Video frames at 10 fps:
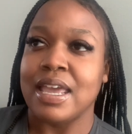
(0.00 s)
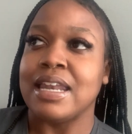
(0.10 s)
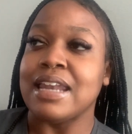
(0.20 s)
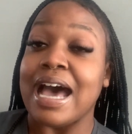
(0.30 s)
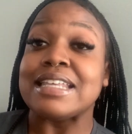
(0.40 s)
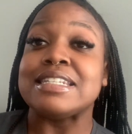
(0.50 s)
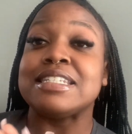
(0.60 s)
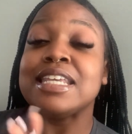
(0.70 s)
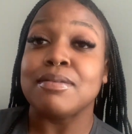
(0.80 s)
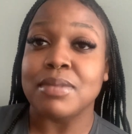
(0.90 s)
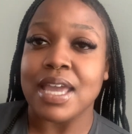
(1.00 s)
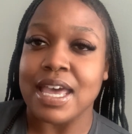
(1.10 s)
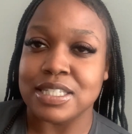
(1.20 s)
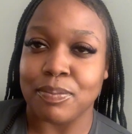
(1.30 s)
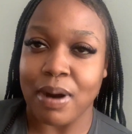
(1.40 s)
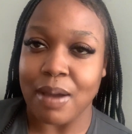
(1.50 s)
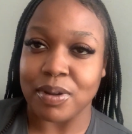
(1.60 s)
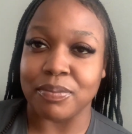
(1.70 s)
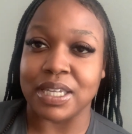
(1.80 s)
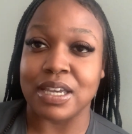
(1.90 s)
Not see me as the
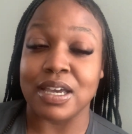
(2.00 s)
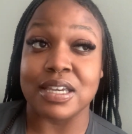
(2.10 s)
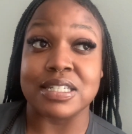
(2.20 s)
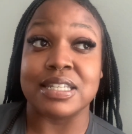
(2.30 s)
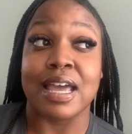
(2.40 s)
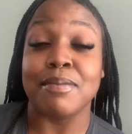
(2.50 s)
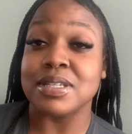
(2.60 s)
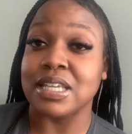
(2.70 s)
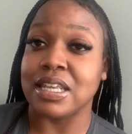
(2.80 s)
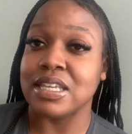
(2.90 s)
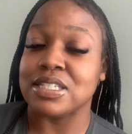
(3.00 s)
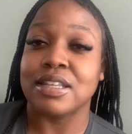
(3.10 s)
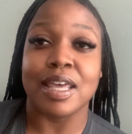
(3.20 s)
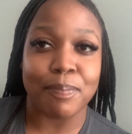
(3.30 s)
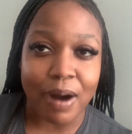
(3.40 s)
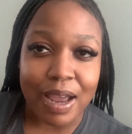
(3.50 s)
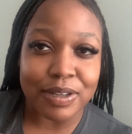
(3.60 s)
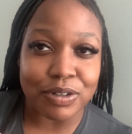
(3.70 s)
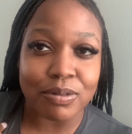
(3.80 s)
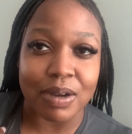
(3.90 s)
problem, because I'm gonna say this, they probably
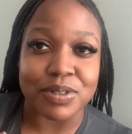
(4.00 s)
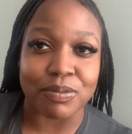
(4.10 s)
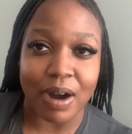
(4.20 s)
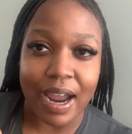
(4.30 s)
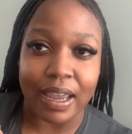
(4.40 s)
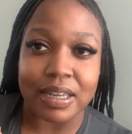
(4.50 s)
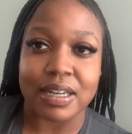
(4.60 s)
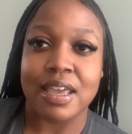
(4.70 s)
knew I was right